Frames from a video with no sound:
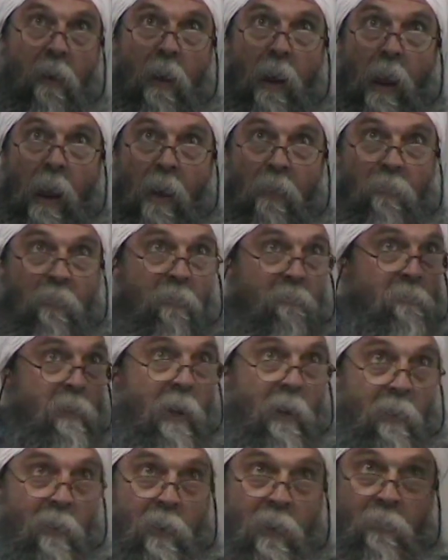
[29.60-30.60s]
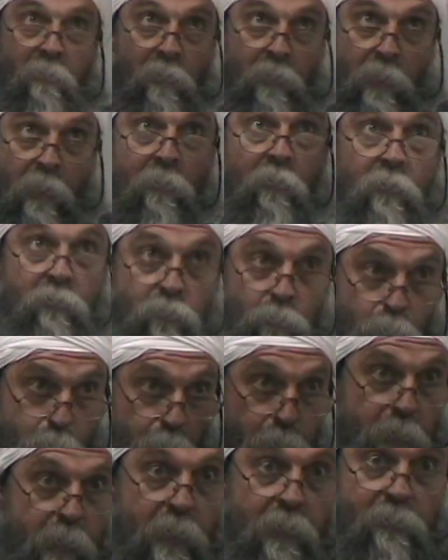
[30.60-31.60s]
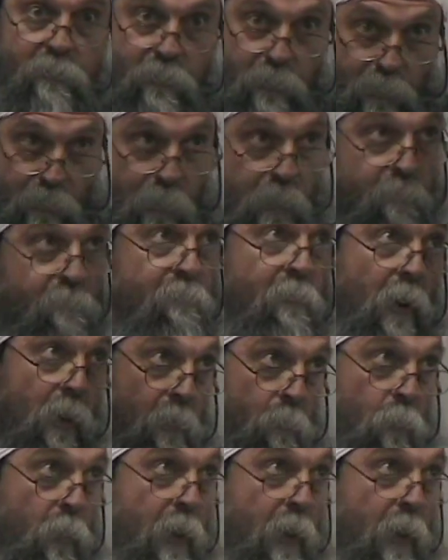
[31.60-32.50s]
and they've got and there's a breeze, and they've gone